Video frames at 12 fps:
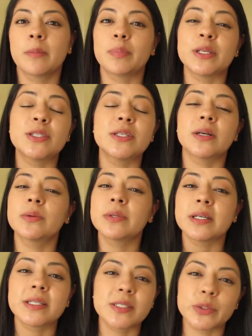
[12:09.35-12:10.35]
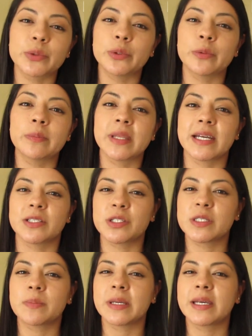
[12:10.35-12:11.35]
But don't assume that
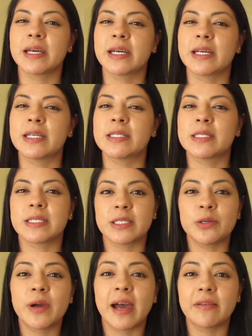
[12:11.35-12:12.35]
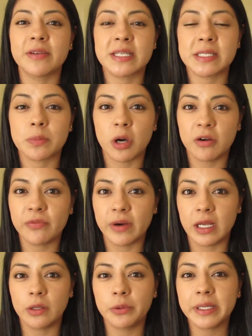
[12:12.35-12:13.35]
just because you have a small
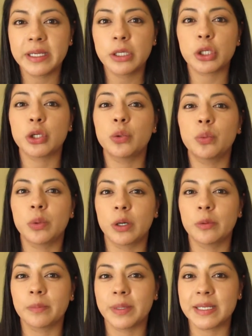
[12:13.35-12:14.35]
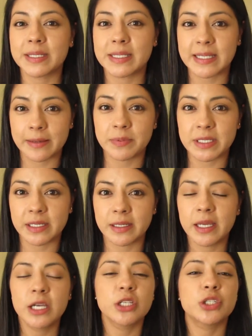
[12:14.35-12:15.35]
following, you won't be accepted.
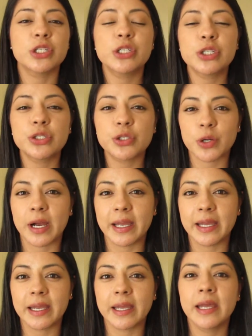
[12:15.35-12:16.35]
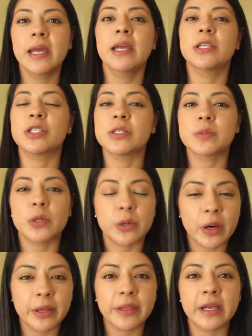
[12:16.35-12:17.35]
Just try it. Just go
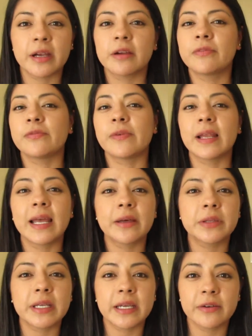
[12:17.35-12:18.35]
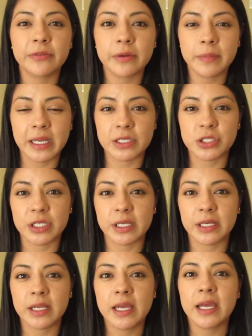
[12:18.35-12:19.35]
on there, fill out the
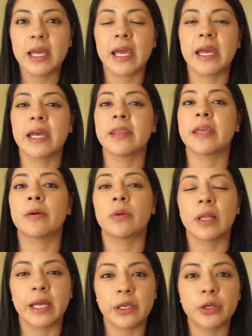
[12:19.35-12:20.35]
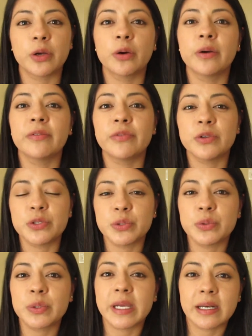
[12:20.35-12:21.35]
information, and they will let you know if you
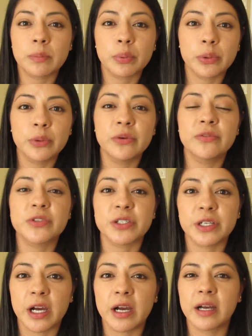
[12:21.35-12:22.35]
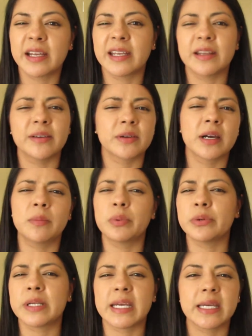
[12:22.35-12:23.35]
do get approved or not in a
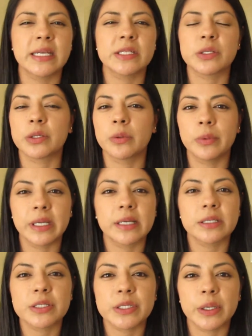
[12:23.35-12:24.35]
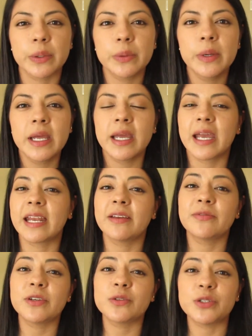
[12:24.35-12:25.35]
couple of days or a week or so. And
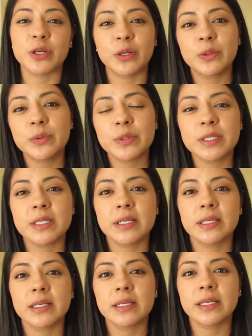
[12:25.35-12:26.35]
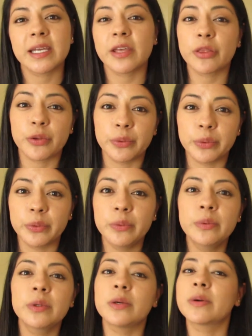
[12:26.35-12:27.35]
if you don't get
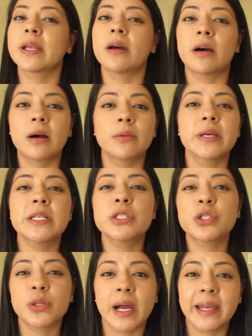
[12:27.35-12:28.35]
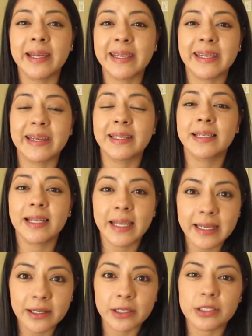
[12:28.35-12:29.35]
through, you can always try again
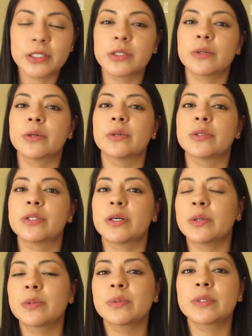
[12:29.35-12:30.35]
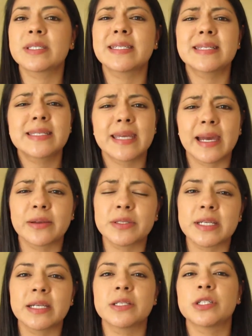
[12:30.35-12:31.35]
later. So don't
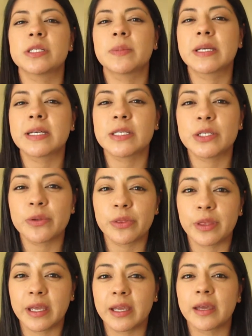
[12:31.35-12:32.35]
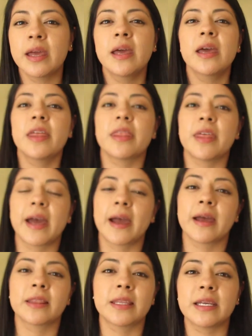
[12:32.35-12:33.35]
discount it just because you think
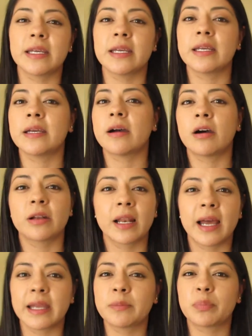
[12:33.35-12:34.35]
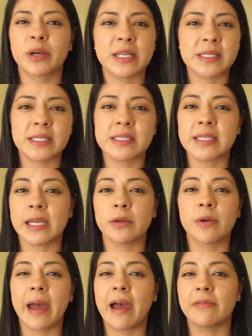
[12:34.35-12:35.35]
that the online presence that
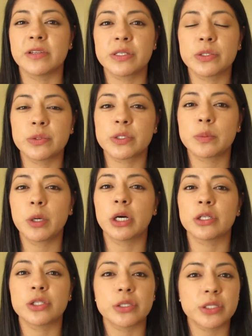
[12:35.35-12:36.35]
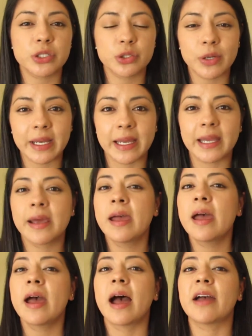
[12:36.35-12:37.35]
you have is too small. Just try it.
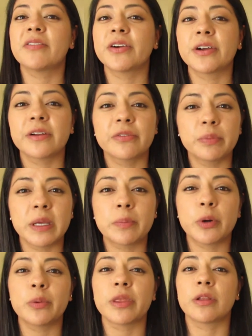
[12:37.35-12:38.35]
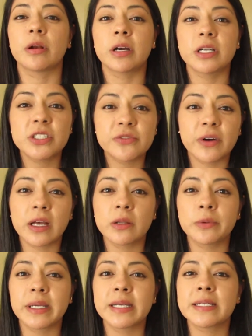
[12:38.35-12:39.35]
I've heard of people with large
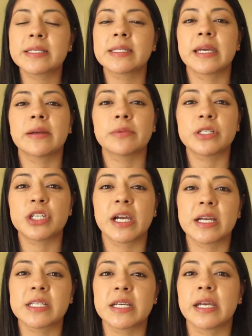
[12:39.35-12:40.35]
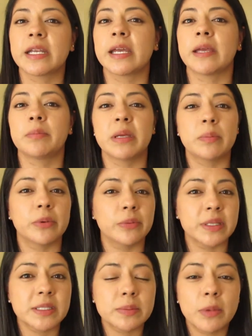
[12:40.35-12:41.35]
followings get rejected and people
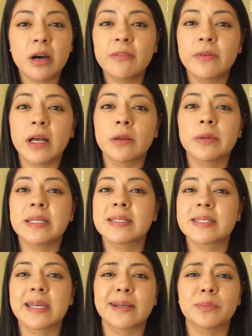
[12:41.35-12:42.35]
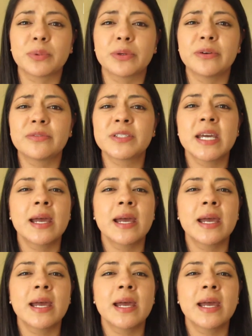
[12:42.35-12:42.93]
with small followings get approved.